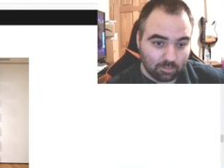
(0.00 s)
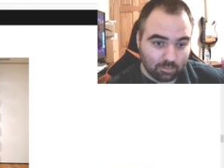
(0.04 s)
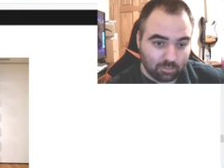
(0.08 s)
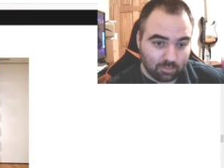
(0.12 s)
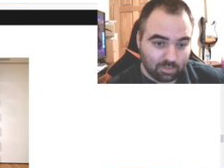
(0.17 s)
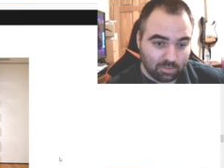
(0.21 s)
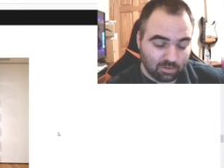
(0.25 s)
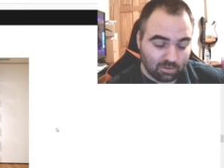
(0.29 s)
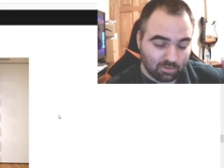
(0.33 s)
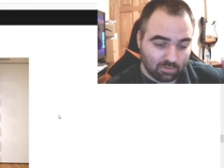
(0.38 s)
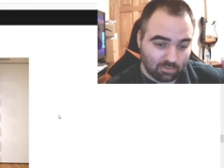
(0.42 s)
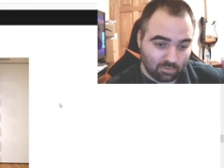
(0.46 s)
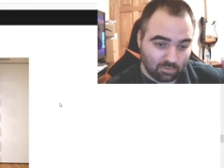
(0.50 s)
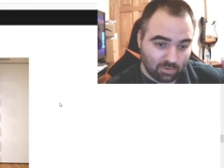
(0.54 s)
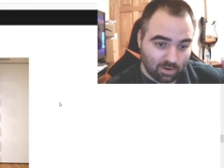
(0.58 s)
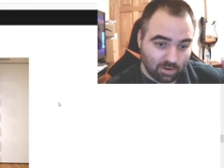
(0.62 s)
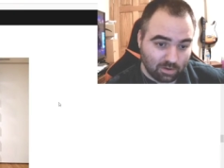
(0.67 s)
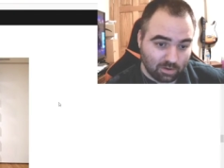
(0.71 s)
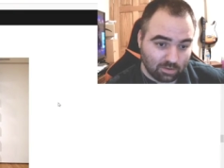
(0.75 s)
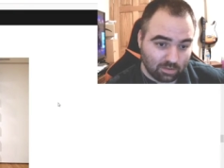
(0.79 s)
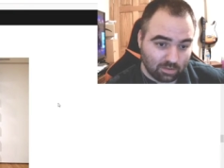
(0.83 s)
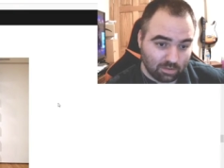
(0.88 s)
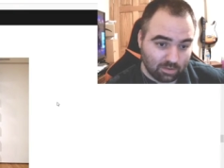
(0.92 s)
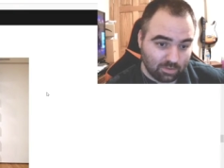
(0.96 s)
Because
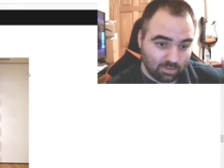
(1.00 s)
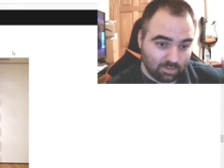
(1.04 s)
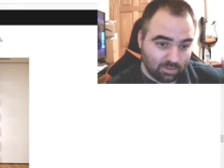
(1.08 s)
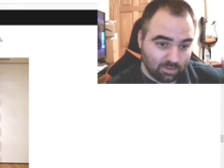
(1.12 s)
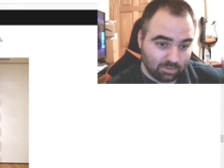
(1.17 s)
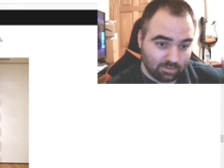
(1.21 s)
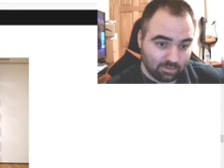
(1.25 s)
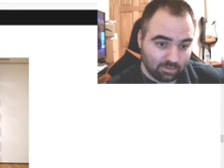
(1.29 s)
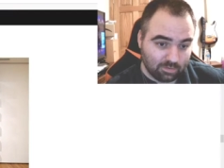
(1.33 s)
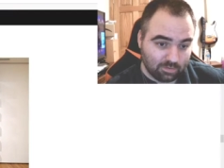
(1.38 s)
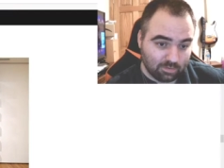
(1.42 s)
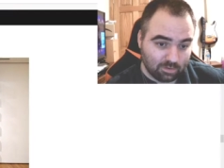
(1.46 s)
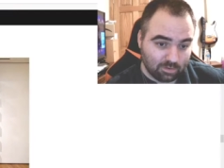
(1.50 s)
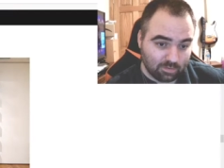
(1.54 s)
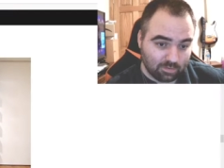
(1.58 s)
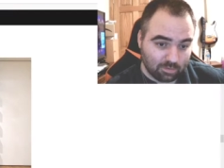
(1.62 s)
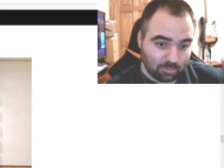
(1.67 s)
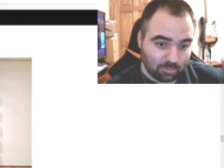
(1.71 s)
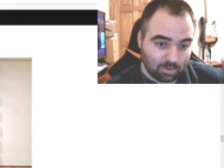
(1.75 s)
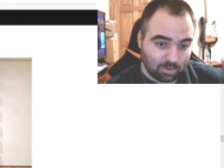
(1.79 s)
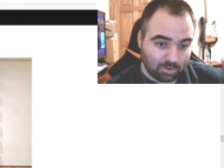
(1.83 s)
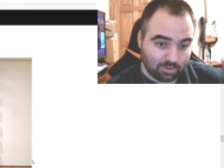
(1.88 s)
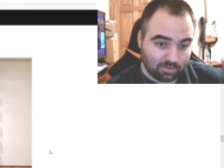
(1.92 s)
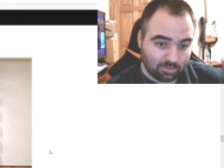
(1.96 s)
frankly, this is just a
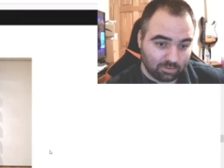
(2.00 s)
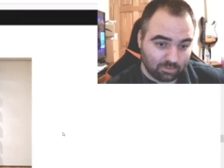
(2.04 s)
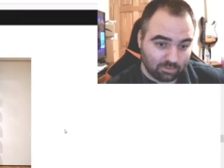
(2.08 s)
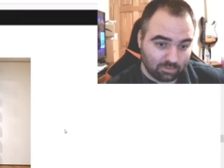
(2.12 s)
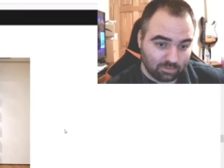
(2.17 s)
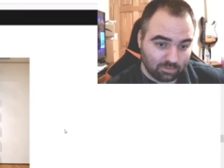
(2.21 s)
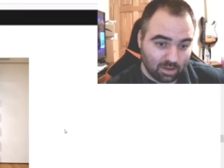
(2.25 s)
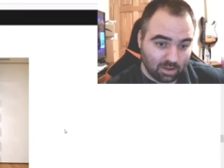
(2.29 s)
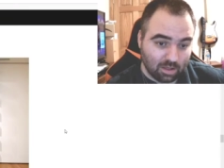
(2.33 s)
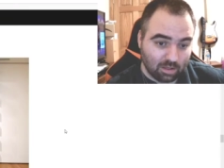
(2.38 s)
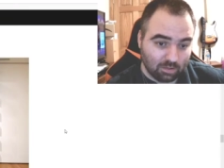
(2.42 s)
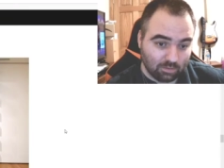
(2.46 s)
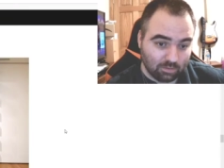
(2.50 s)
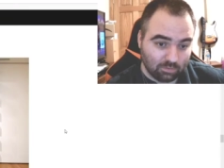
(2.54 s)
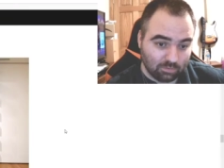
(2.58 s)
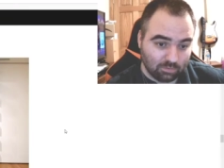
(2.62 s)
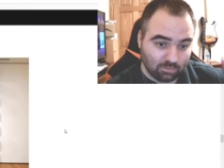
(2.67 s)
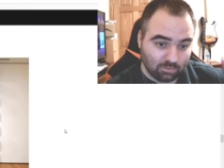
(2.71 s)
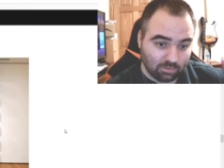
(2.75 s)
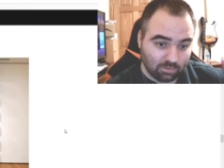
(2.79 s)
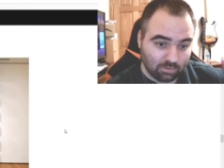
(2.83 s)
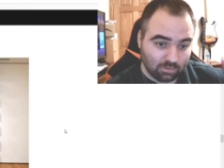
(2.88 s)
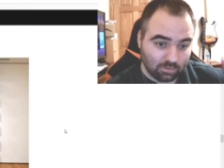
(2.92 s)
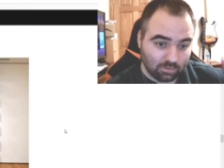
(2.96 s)
bunch of shelves.